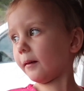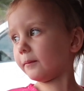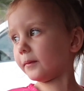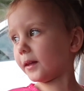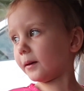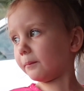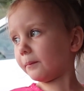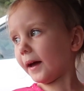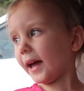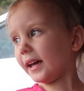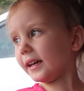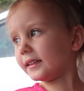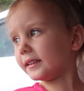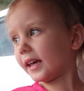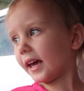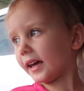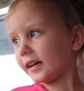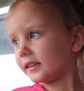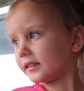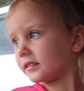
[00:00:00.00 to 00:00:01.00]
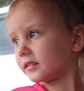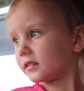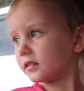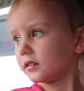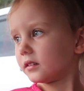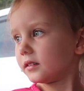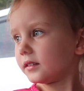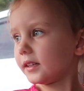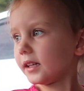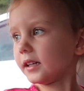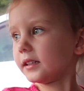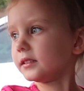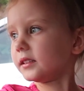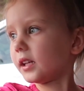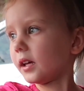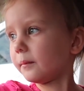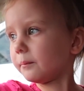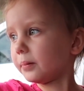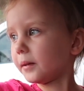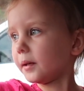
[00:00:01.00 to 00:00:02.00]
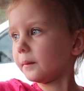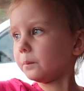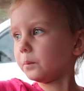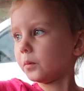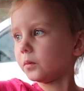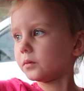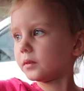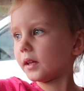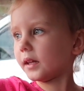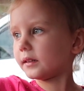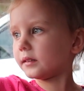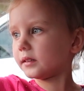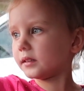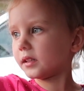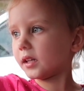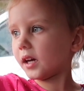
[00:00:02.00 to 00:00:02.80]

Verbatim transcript: on the Band-Aid. There's some people that you